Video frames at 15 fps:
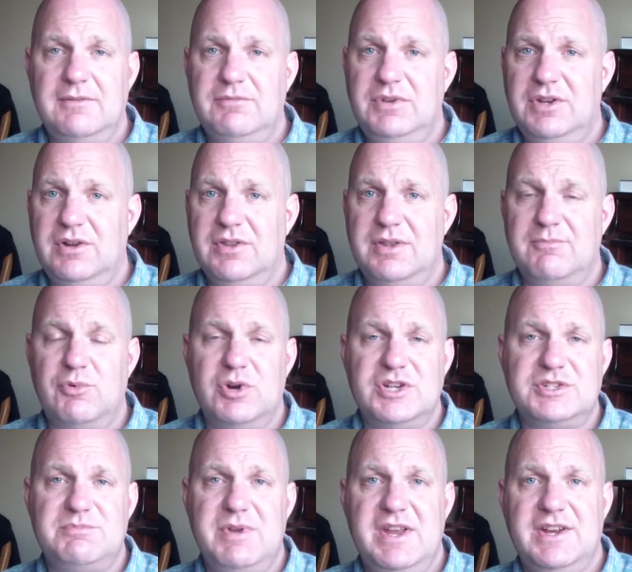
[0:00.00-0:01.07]
You know, the
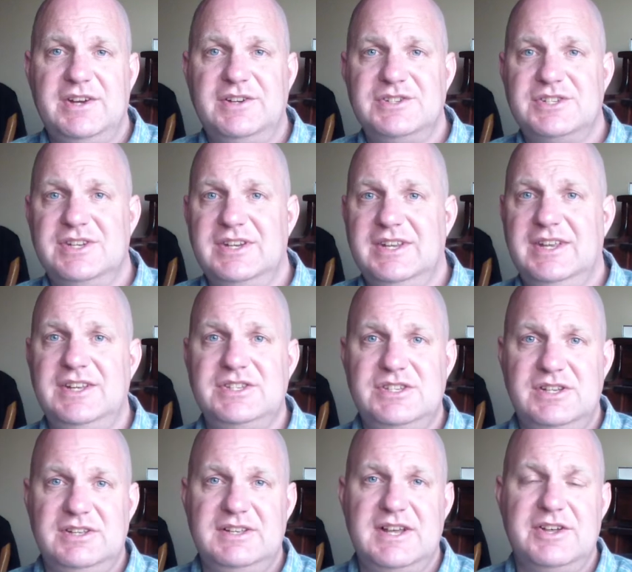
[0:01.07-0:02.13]
mortgage bankers going to
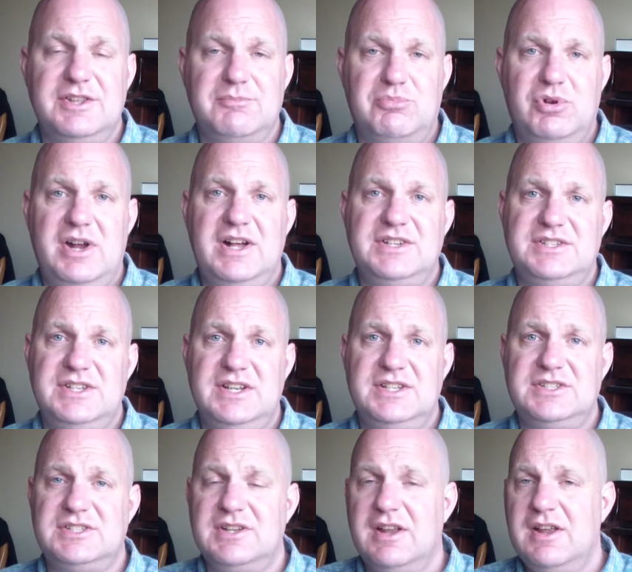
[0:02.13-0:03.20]
get you down the
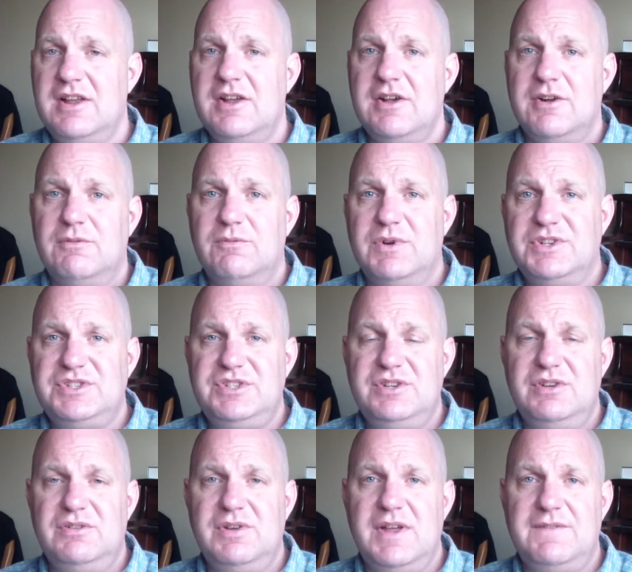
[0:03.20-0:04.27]
process.
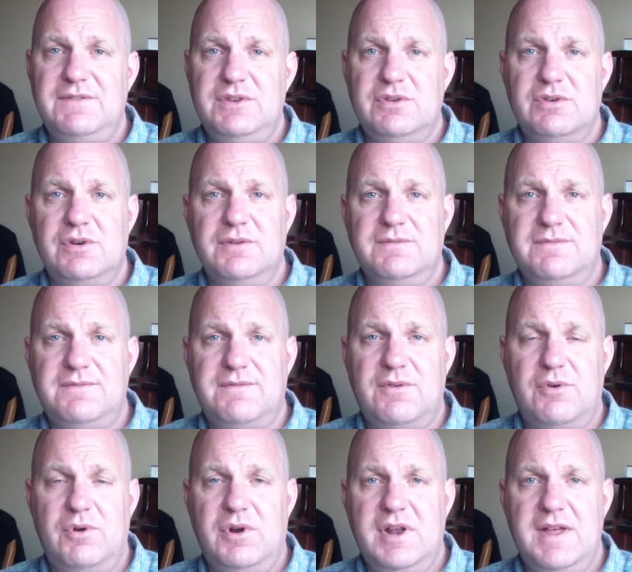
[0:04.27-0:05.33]
If you own
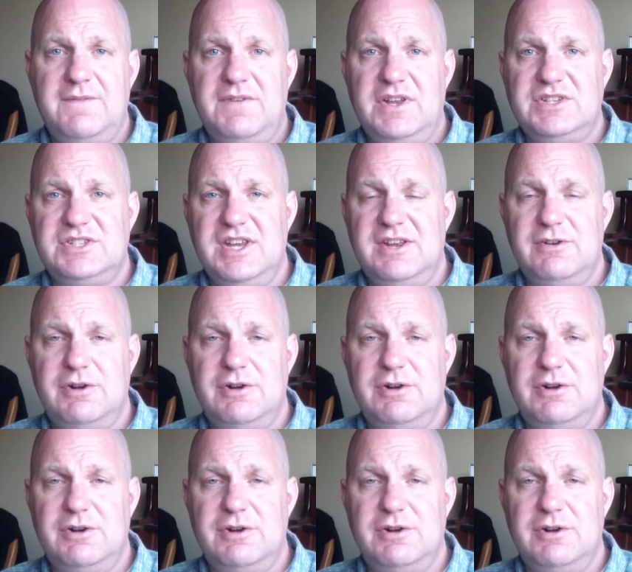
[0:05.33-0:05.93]
4 FHA